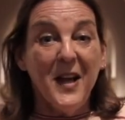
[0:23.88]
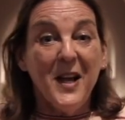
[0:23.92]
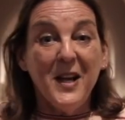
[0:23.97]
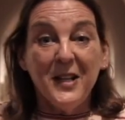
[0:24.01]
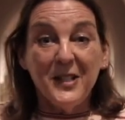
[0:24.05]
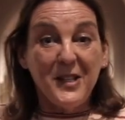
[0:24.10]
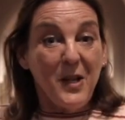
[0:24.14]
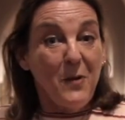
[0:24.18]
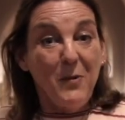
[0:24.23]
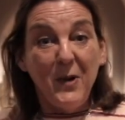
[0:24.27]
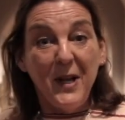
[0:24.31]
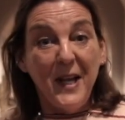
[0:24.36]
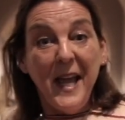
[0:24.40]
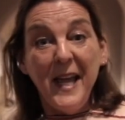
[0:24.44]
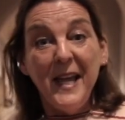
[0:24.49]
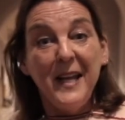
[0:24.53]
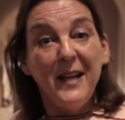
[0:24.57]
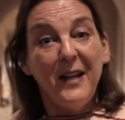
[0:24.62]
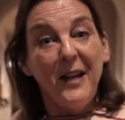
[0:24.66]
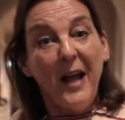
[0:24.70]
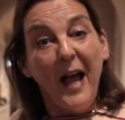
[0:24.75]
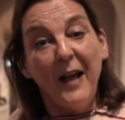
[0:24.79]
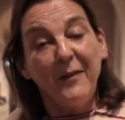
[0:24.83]
So we're
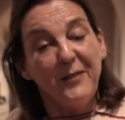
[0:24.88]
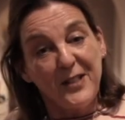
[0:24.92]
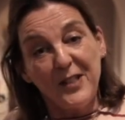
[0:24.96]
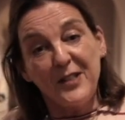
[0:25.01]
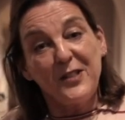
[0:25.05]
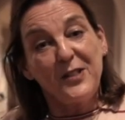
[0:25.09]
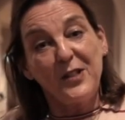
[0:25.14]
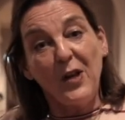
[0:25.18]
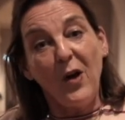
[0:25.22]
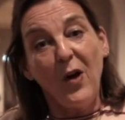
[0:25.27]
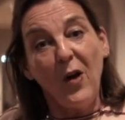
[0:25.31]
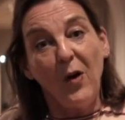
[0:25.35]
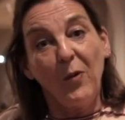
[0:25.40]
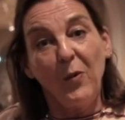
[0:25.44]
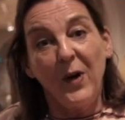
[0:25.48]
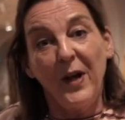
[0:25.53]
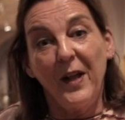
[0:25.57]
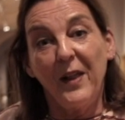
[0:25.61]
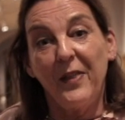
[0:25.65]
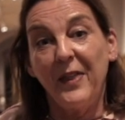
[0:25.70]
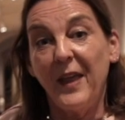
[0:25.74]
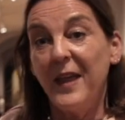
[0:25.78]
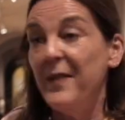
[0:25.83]
here to start
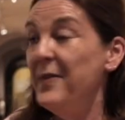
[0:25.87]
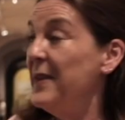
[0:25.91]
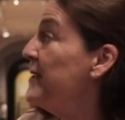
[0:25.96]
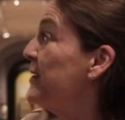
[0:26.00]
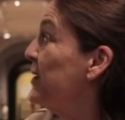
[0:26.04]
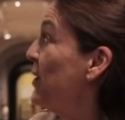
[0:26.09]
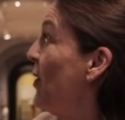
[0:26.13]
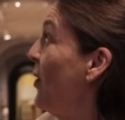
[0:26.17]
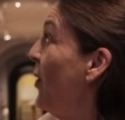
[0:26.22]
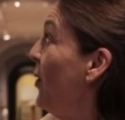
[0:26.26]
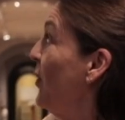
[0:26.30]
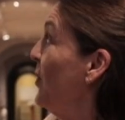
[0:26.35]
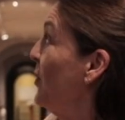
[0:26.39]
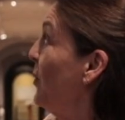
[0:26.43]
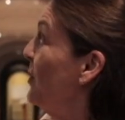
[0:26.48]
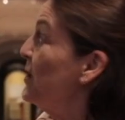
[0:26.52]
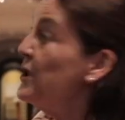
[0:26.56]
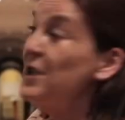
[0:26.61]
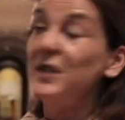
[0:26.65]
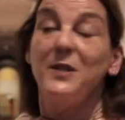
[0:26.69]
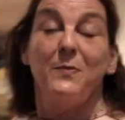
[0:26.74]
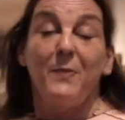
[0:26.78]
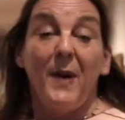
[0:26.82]
with in this corridor,
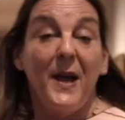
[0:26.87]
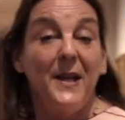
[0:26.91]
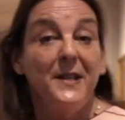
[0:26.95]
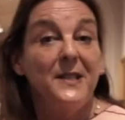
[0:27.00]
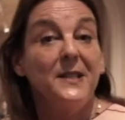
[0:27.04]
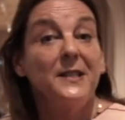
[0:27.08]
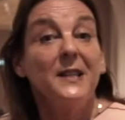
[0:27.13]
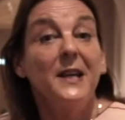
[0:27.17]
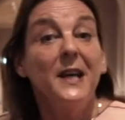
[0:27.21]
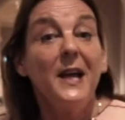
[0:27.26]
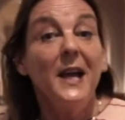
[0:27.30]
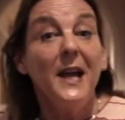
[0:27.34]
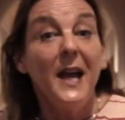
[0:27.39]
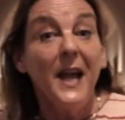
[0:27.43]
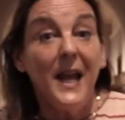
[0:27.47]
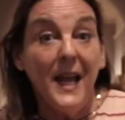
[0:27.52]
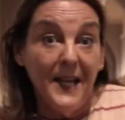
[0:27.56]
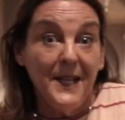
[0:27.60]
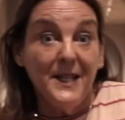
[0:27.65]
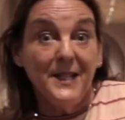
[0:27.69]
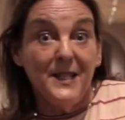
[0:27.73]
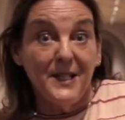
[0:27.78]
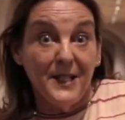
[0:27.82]
which is painted
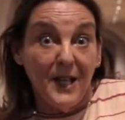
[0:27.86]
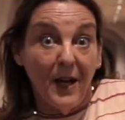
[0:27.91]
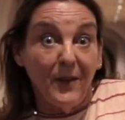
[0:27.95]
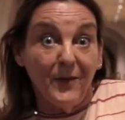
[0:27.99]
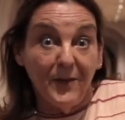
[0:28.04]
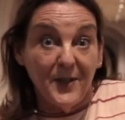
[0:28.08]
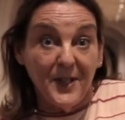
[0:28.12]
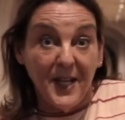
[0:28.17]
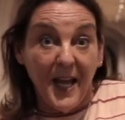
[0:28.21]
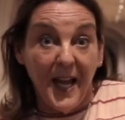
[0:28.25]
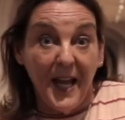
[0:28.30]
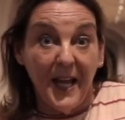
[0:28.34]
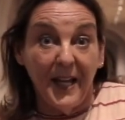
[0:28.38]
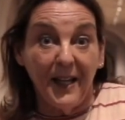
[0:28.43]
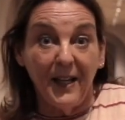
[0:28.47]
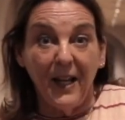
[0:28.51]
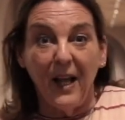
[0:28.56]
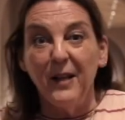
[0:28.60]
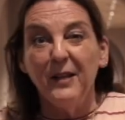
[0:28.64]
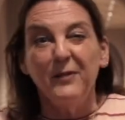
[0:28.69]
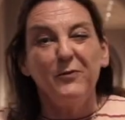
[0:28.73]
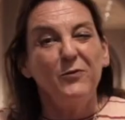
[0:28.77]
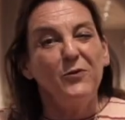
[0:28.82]
in dovetail,
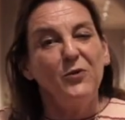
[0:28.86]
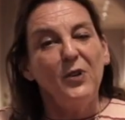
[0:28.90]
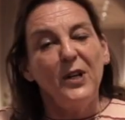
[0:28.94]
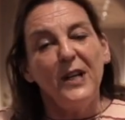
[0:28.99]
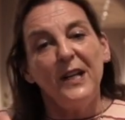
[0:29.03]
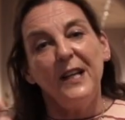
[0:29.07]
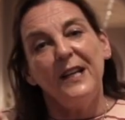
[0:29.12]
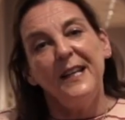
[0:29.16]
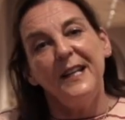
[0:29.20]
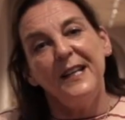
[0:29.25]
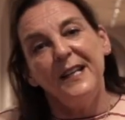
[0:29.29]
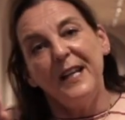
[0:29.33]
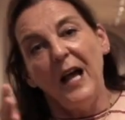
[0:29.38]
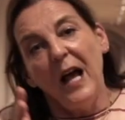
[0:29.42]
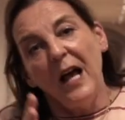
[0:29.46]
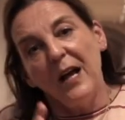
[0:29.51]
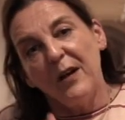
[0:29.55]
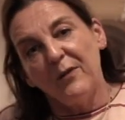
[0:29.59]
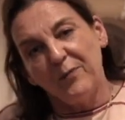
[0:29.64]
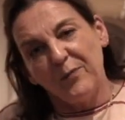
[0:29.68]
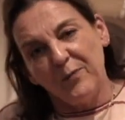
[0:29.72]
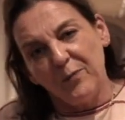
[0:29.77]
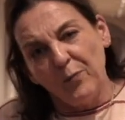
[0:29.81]
a really
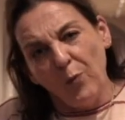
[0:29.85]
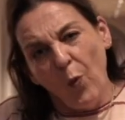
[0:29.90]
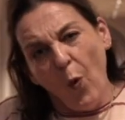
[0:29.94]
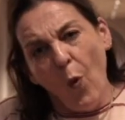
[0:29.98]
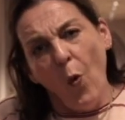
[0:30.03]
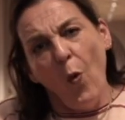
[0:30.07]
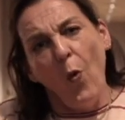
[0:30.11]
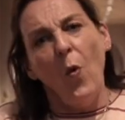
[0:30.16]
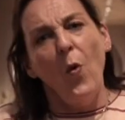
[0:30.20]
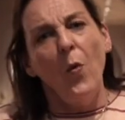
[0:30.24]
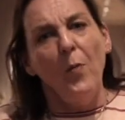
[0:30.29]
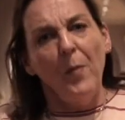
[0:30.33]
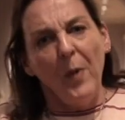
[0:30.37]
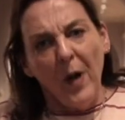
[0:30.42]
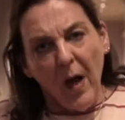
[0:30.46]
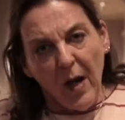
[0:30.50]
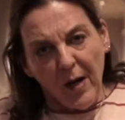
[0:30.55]
warm